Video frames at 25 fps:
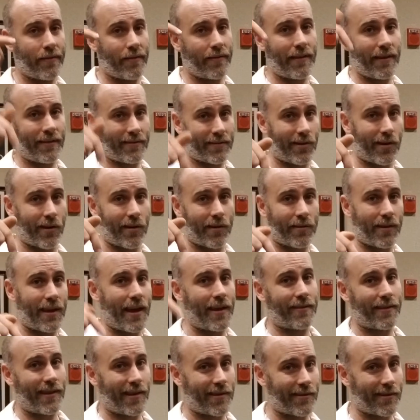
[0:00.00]
this earth at
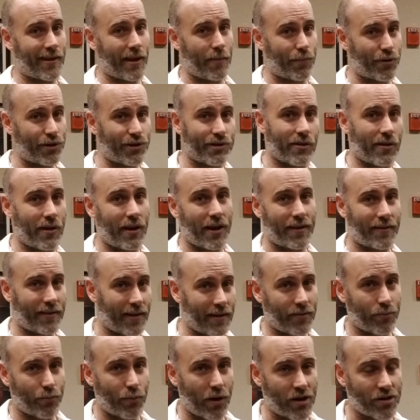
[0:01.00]
this temperature, at this
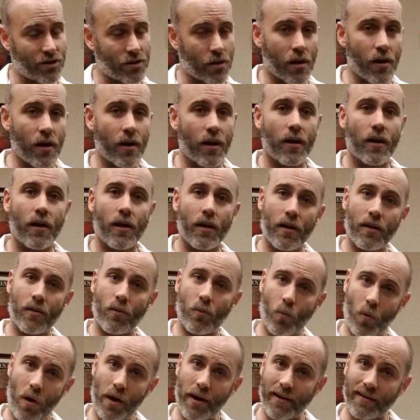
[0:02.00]
pressure.
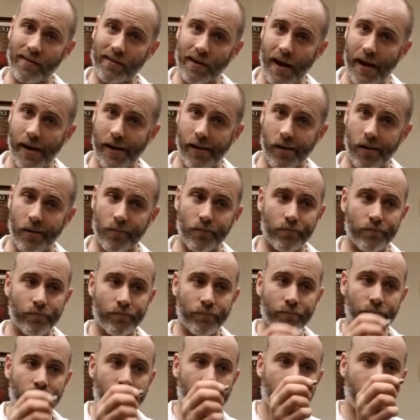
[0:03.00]
One is iron.
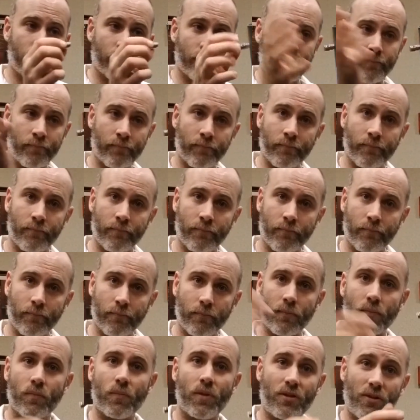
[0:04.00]

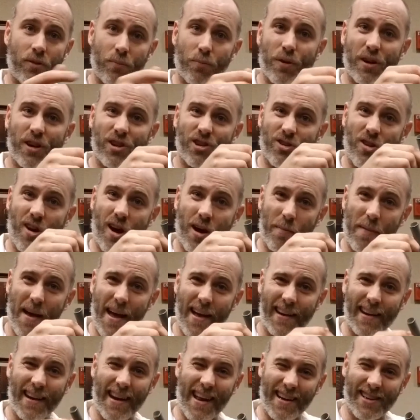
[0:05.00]
This is a pretty strong
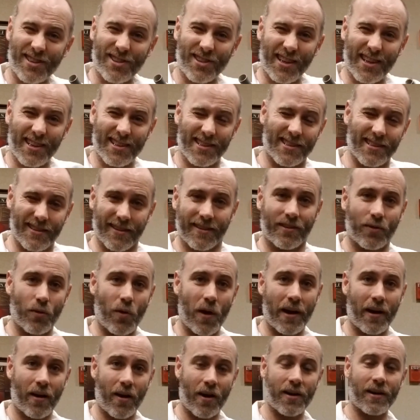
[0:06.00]
magnet, actually. It's quite
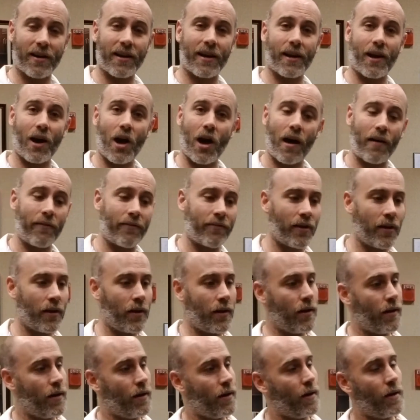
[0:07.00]
hard to get off.
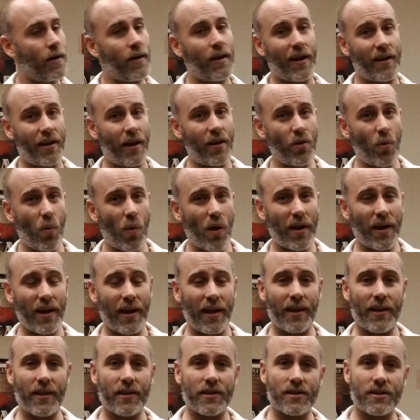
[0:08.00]
Another one
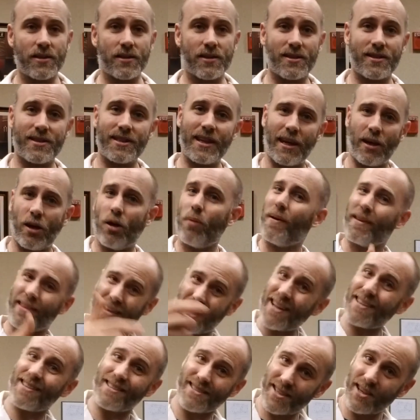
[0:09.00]
is steel, but
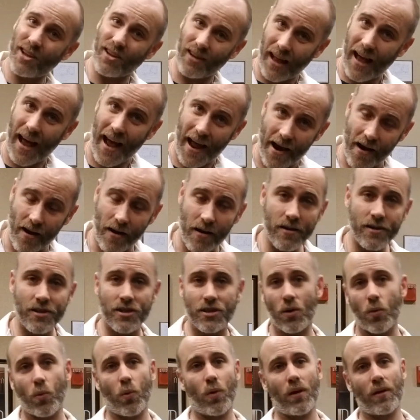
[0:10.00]
that's still iron, so
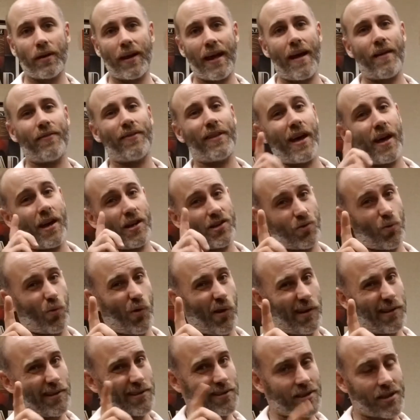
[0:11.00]
we'll count that as
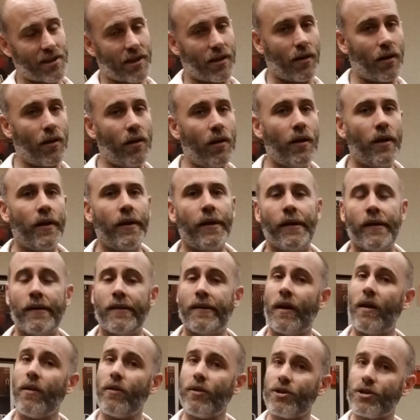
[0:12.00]
1 still. The
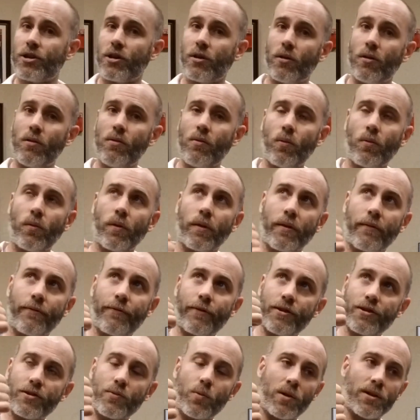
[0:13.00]
other 2, the
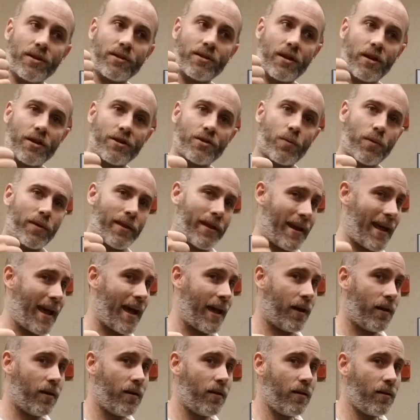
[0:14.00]
first one starts with an
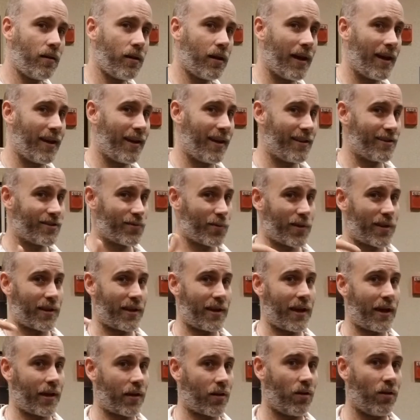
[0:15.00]
N and ends with an
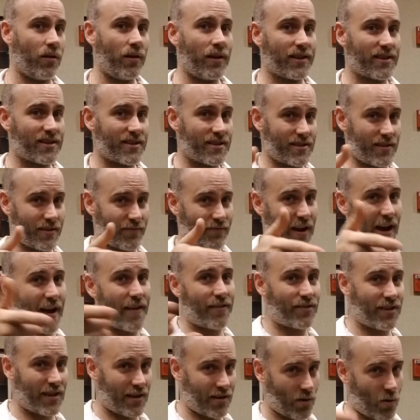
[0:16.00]
nickel. It's a
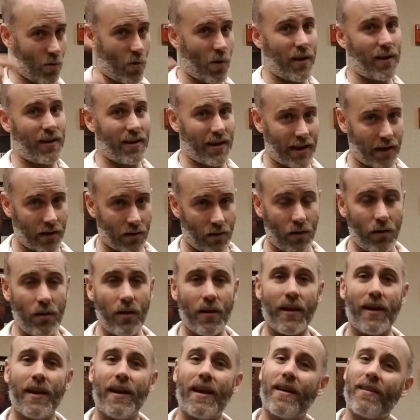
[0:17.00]
5-cent coin, nickel.
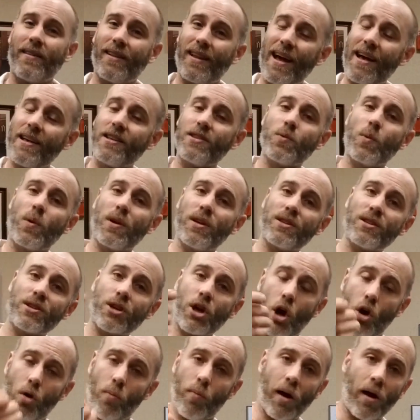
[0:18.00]
And the last one is
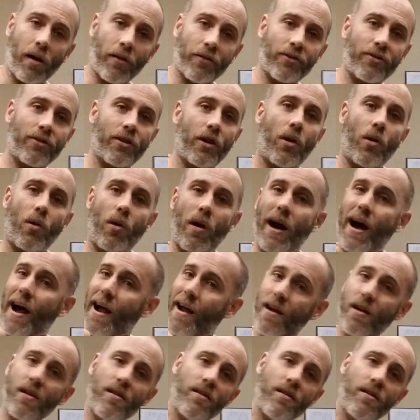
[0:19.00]
cobalt. So iron,